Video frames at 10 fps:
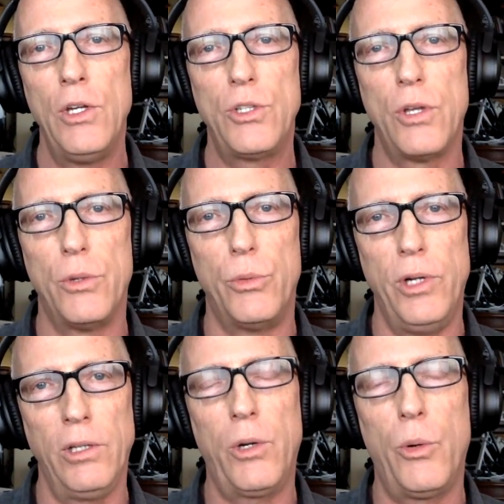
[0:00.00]
So the
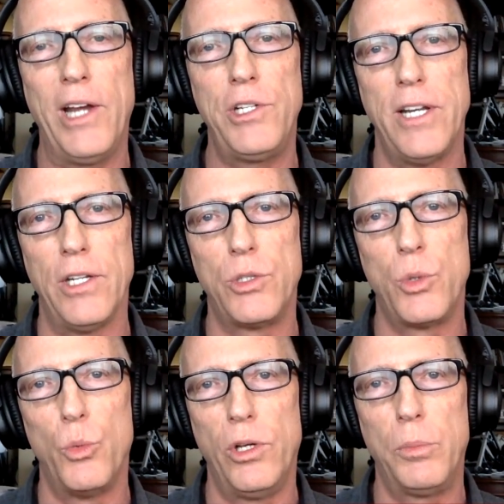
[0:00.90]
real question is,
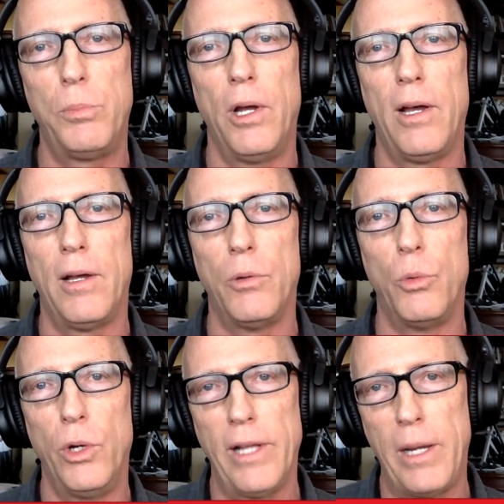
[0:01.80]
will
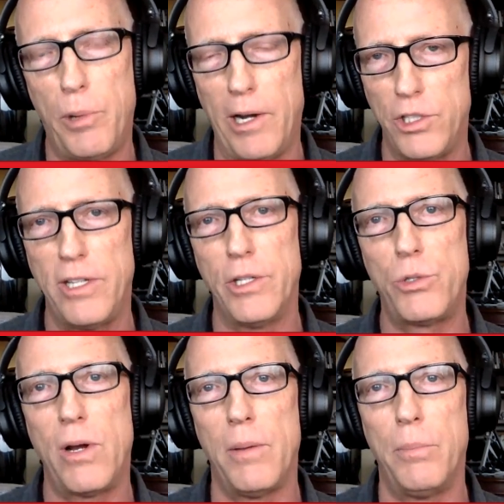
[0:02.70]
a President
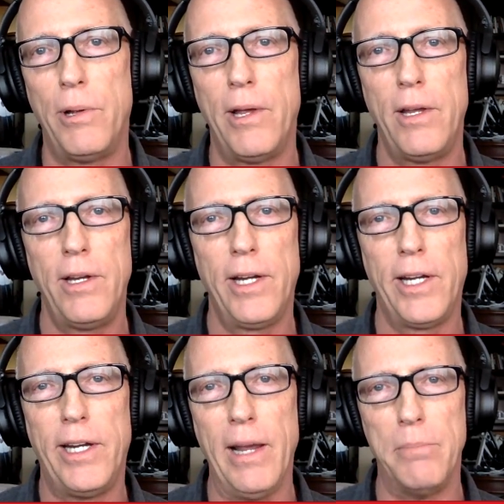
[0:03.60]
Trump
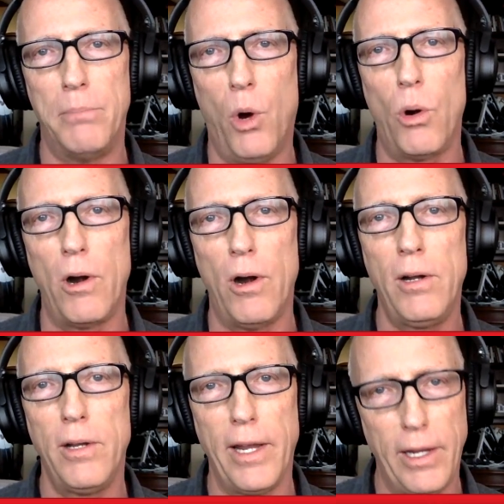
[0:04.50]
get
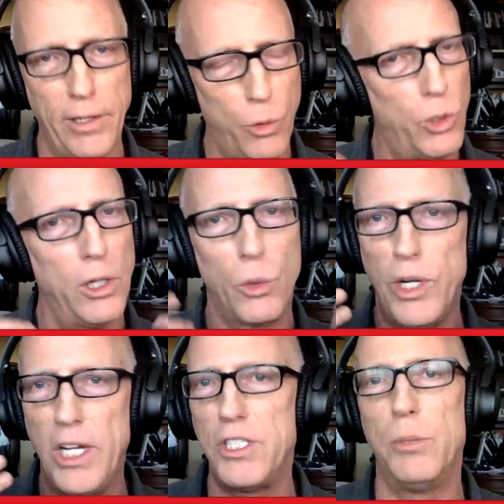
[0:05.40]
more? Will a
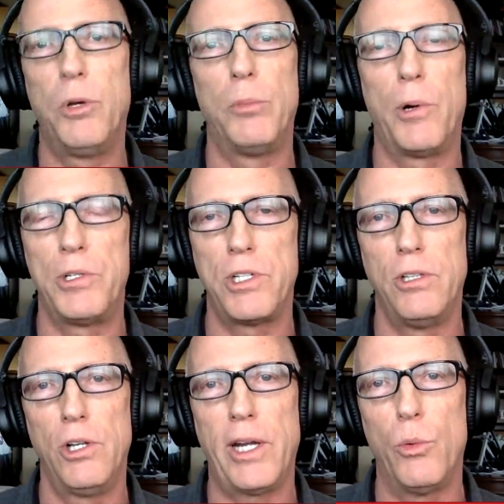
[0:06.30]
reasonable
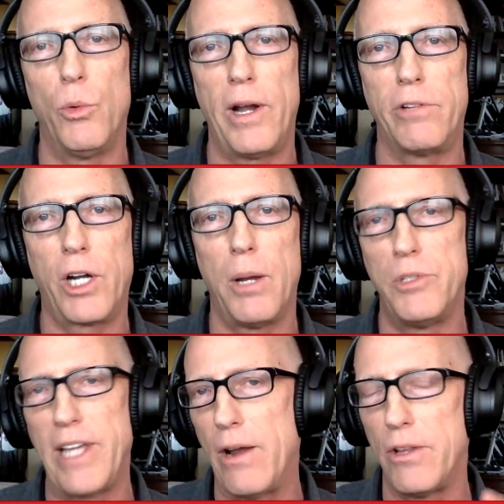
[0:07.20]
person look at whatever
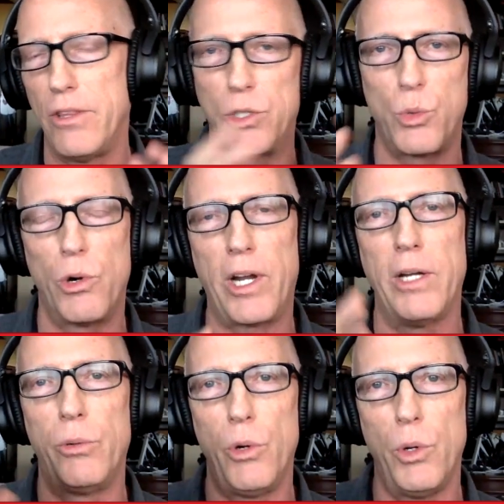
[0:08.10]
comes out of this
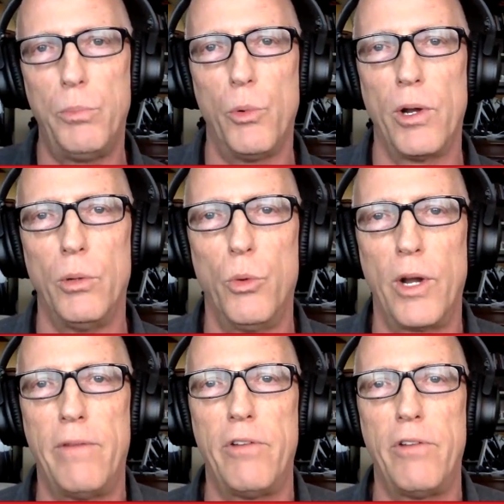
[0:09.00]
working group,
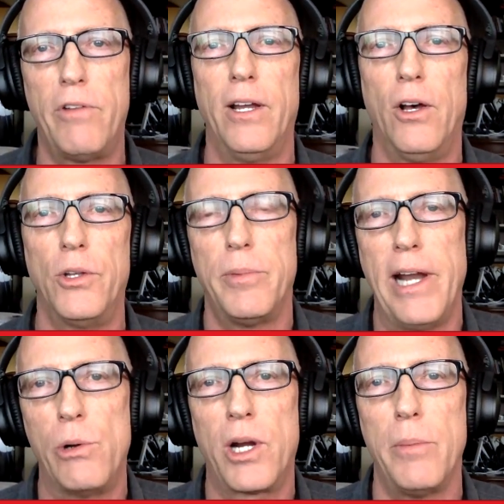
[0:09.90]
whatever the
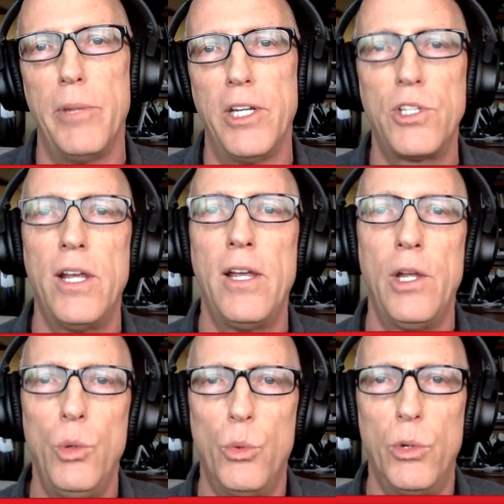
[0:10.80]
ultimate outcome is?
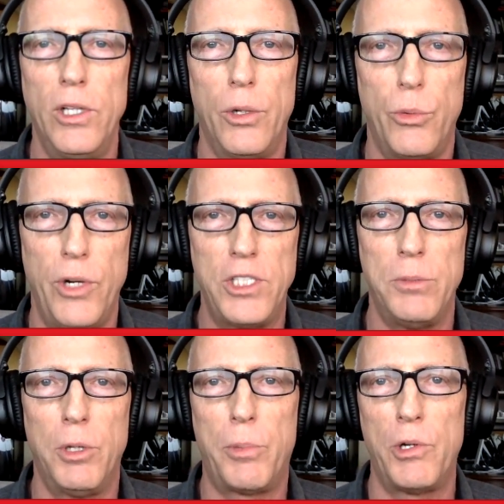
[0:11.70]
Will a
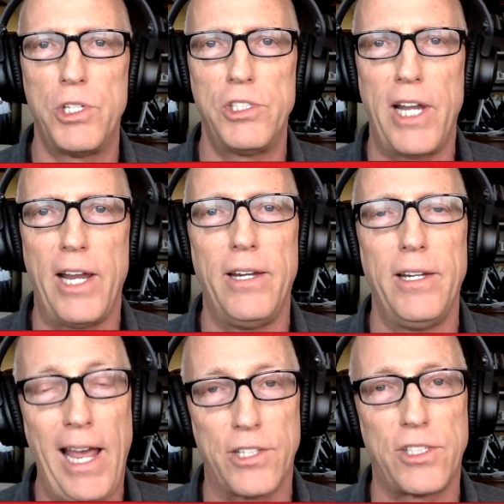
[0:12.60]
reasonable person say,
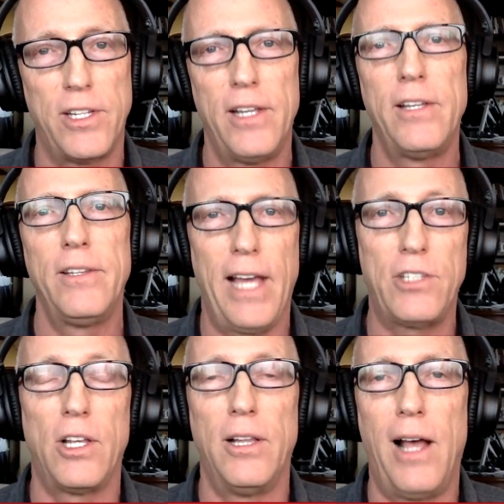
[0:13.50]
yes,
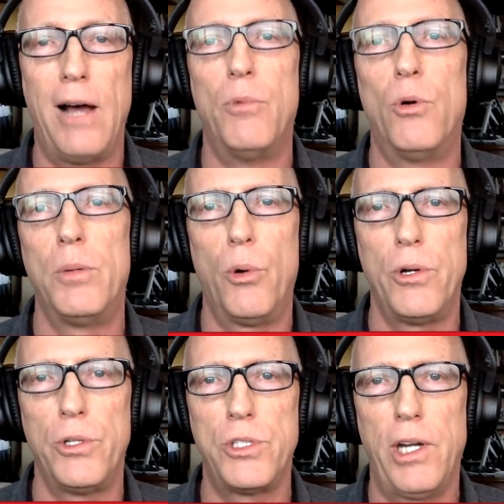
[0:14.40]
that's a lot more
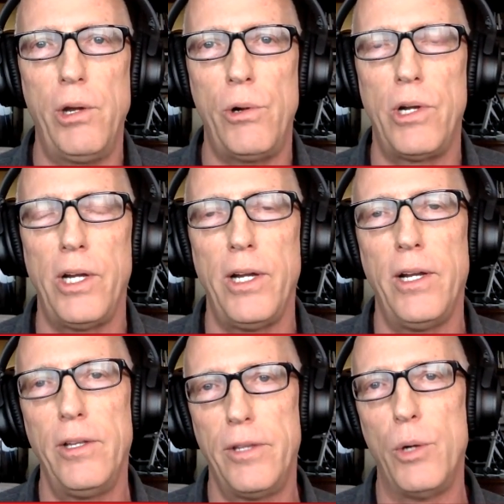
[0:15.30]
border security
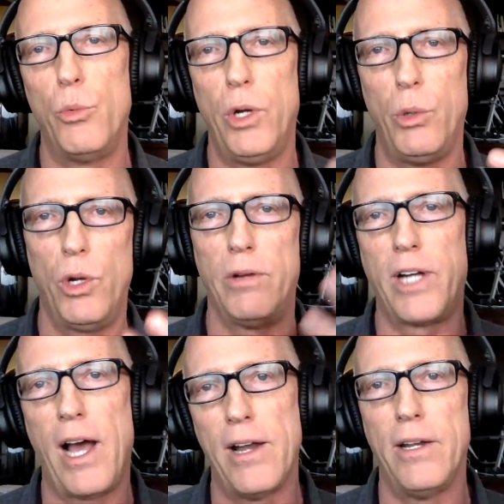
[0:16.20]
than we would have
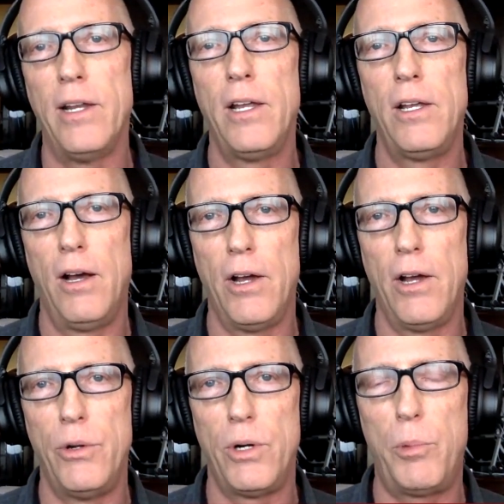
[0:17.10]
gotten
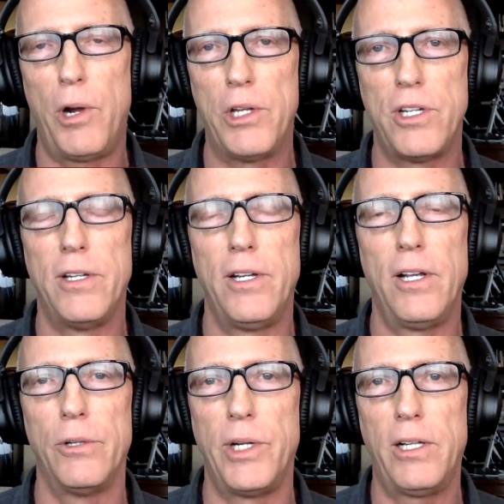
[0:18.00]
under a President
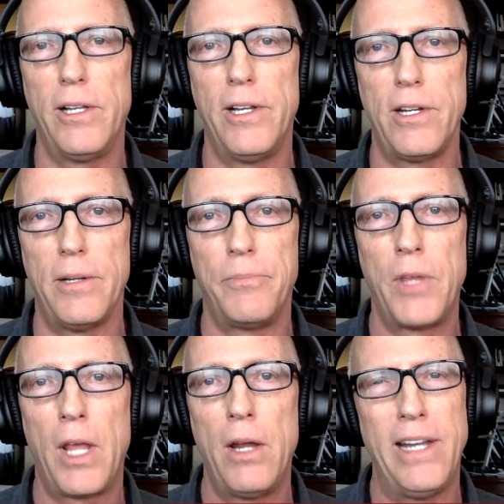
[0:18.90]
Hillary Clinton?
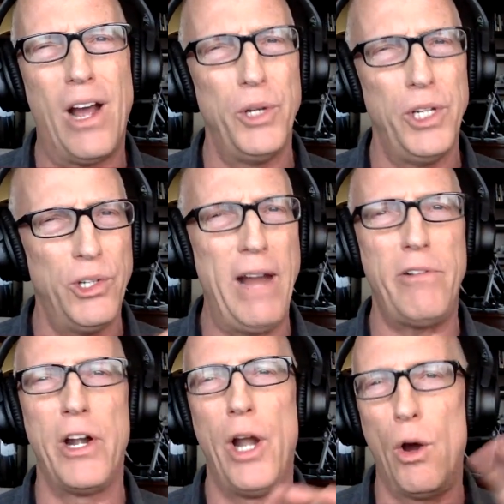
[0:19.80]
Now, you'll
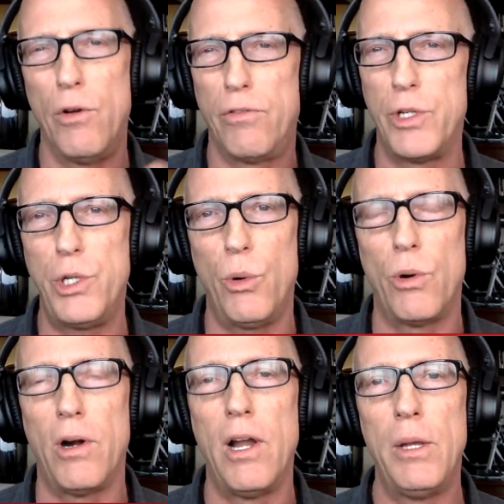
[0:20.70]
never know for
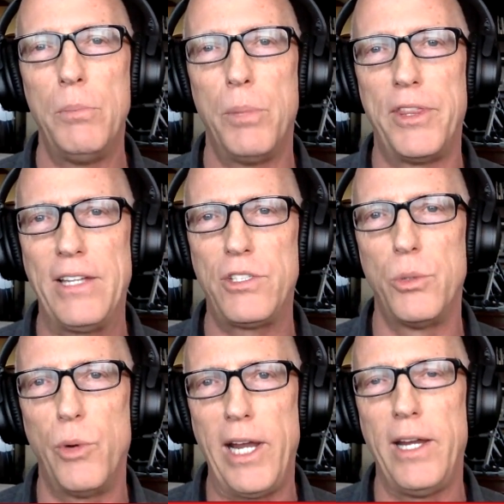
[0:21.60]
sure, but that's
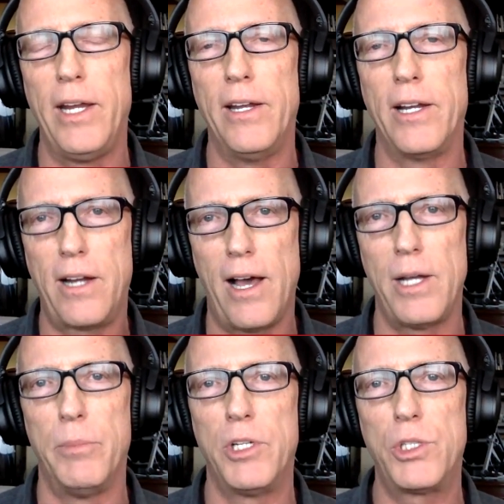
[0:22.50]
the way an
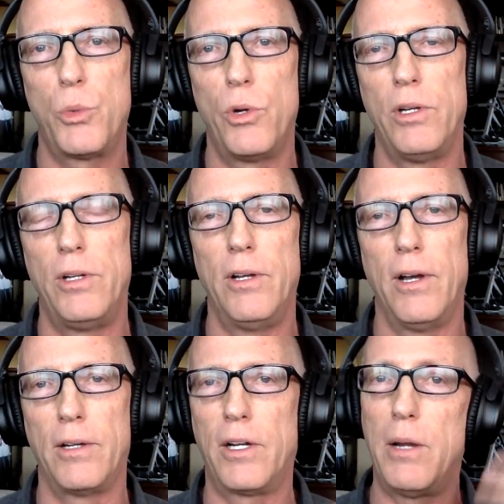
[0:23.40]
economist would
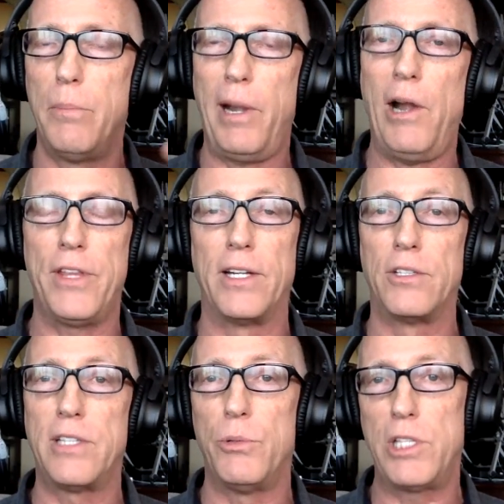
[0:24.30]
compare
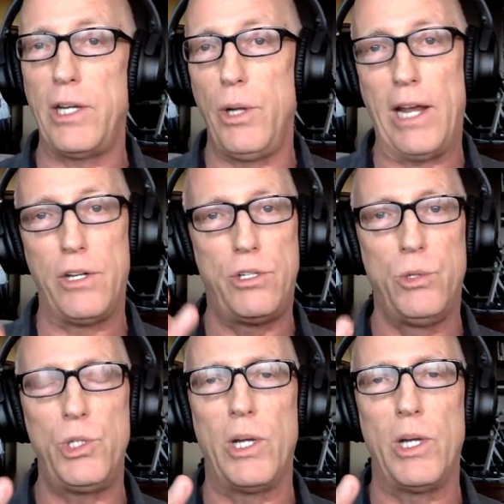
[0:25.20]
things. They would say you had
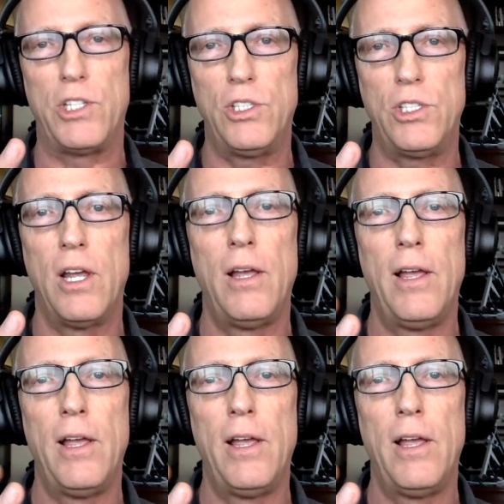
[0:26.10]
two choices.